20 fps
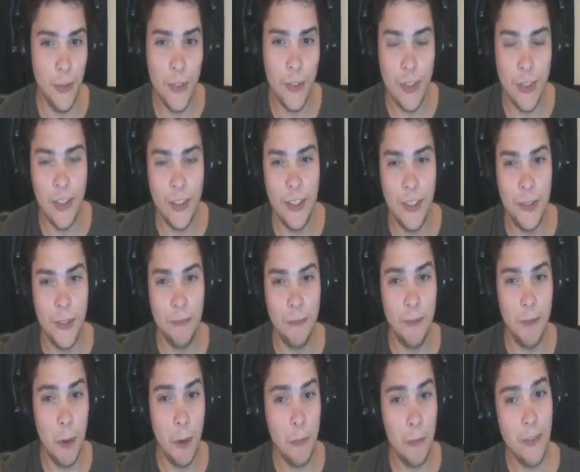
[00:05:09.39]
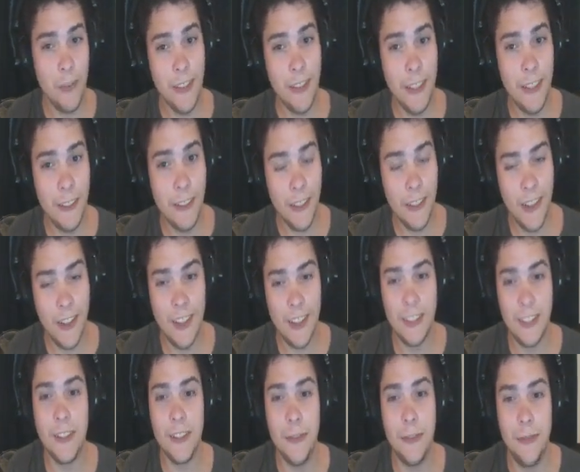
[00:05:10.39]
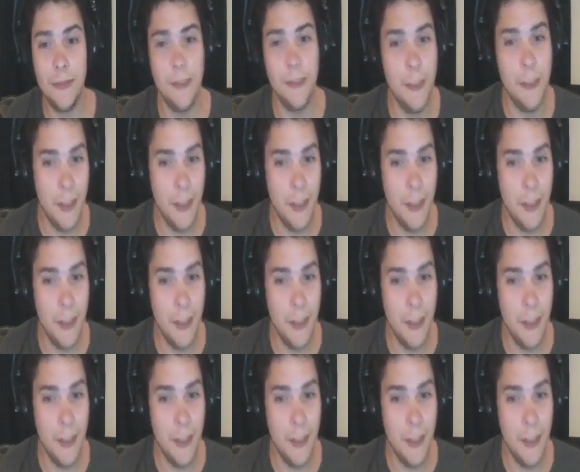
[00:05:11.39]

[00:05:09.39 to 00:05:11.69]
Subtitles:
So hopefully, lots of